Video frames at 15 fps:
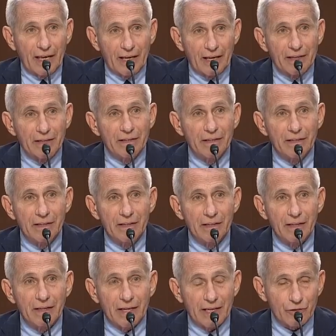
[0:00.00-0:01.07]
added
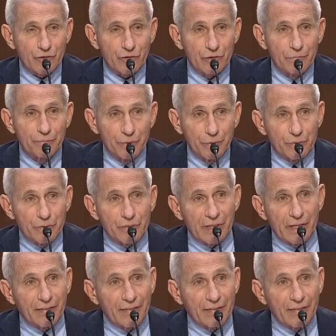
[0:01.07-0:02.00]
extra boost.